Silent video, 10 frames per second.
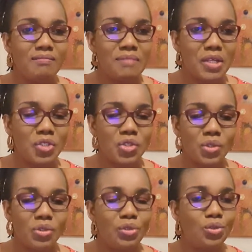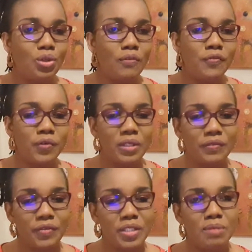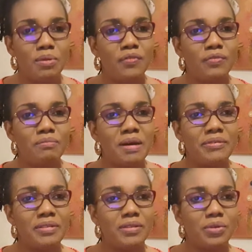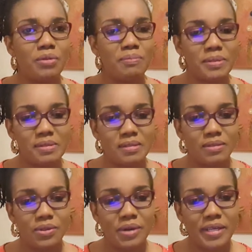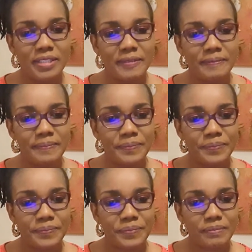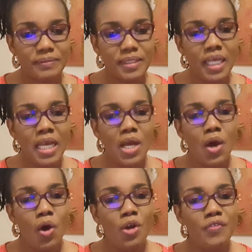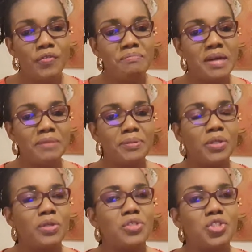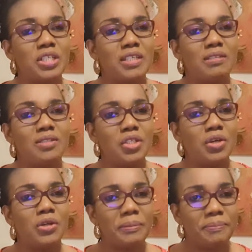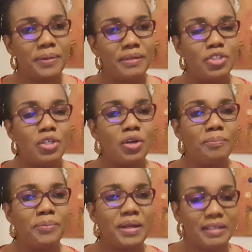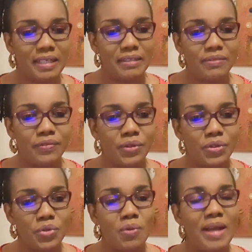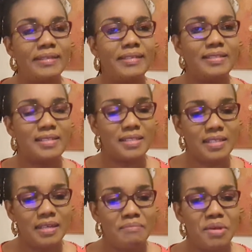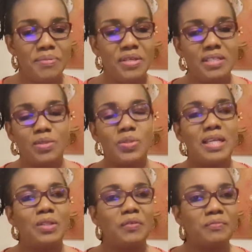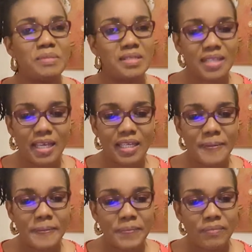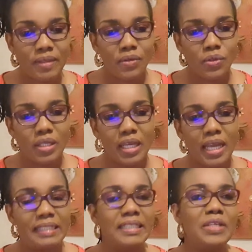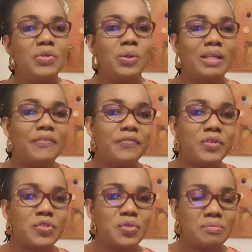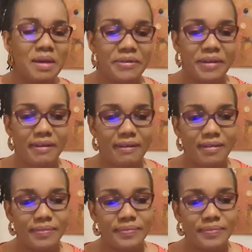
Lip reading: make sure you don't fall a victim of marrying the wrong person. All right? Or even marry because she got pregnant for you while dating. Maybe it was out of mistake. Okay? And then you are now forced to marry her.